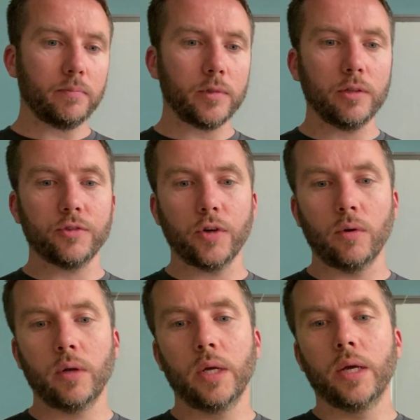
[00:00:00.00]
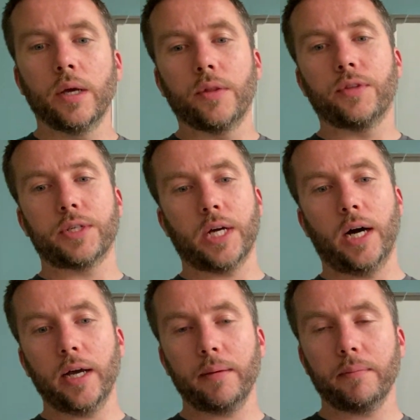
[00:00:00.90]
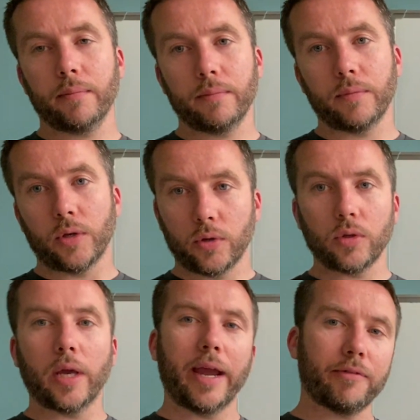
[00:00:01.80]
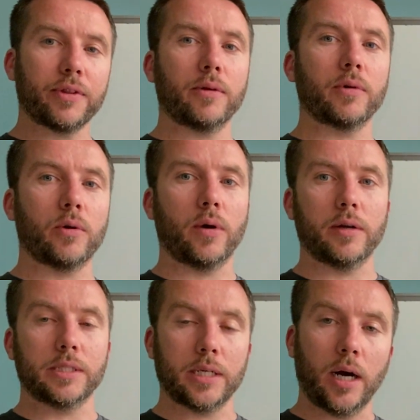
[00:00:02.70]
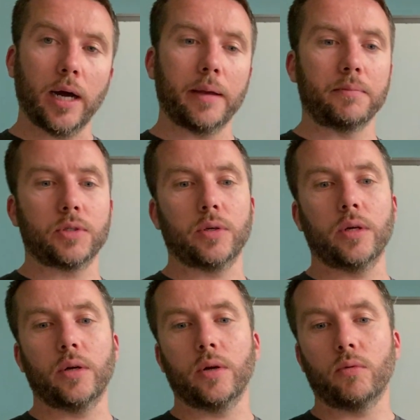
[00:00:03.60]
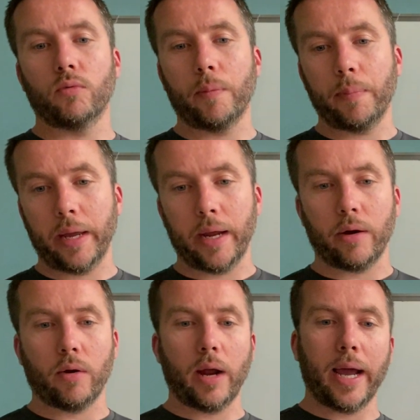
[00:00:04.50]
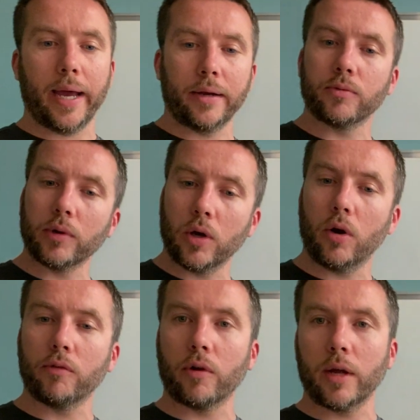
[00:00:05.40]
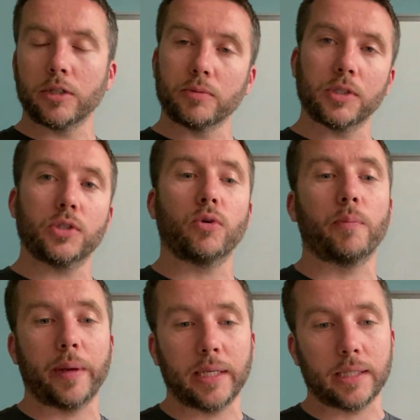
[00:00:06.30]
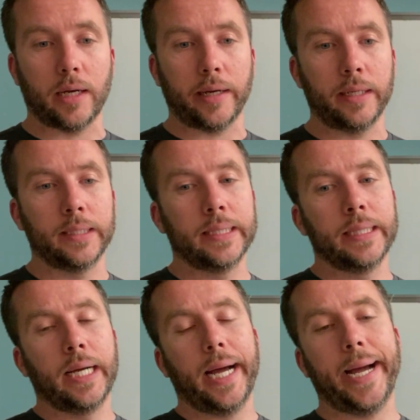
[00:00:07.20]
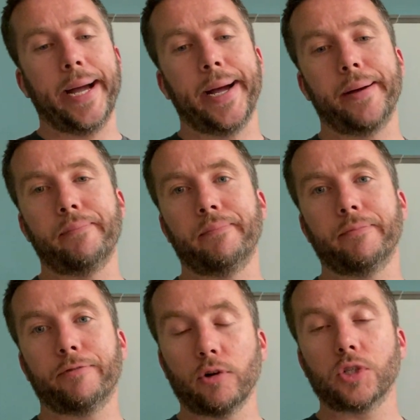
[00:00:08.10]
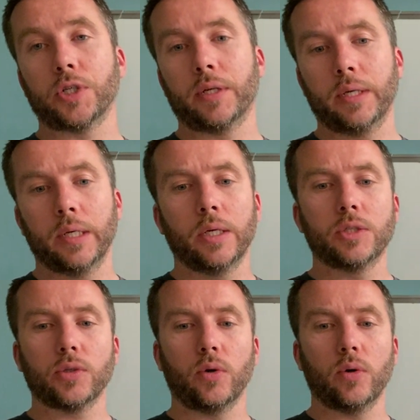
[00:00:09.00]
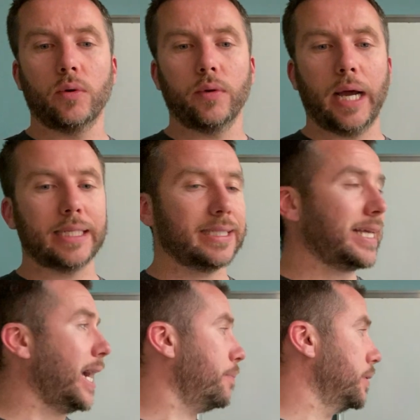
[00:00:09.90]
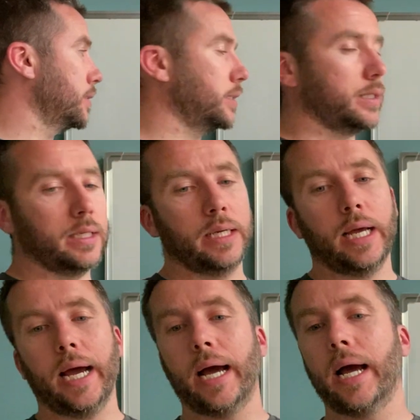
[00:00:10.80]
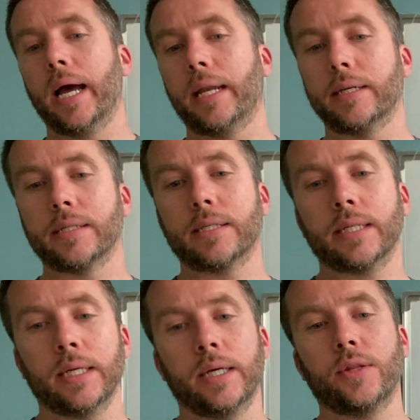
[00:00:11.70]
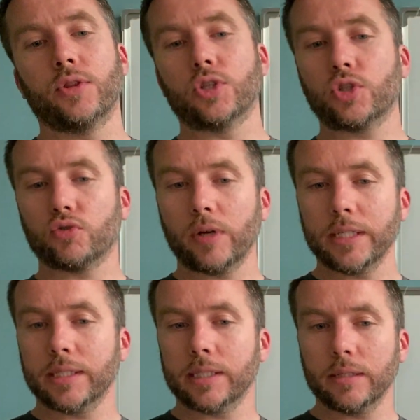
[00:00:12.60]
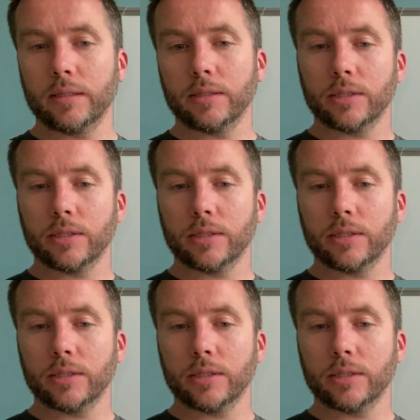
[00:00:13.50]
So the time, everything requires time to repair and recover and to restore baseline function. So as this happens, and the stress,